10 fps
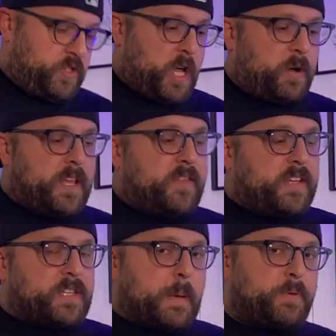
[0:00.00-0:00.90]
so in
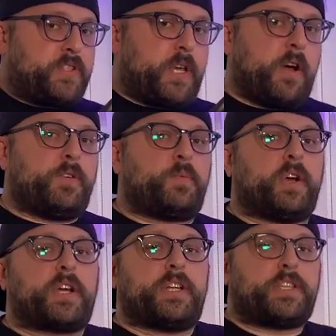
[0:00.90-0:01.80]
this episode,
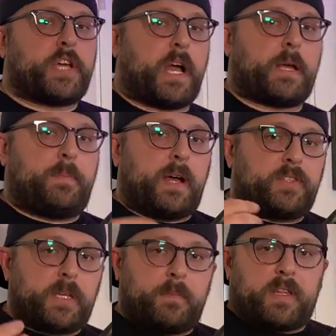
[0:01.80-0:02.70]
we're going to talk about
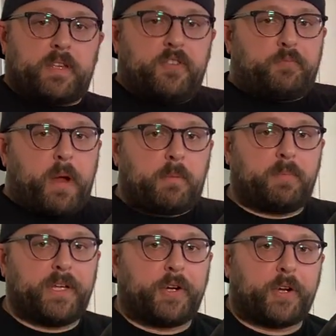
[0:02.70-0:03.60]
something that you've
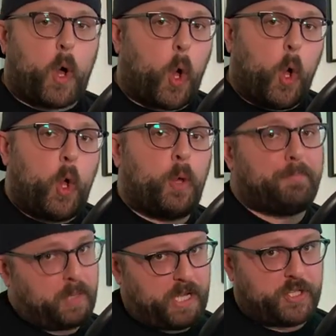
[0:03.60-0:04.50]
probably heard a whole
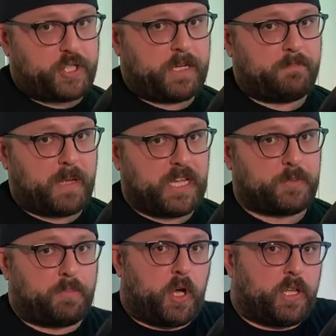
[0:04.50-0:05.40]
bunch in
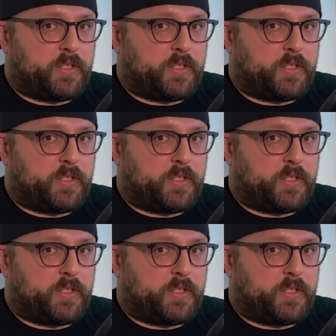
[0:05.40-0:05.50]
baseball,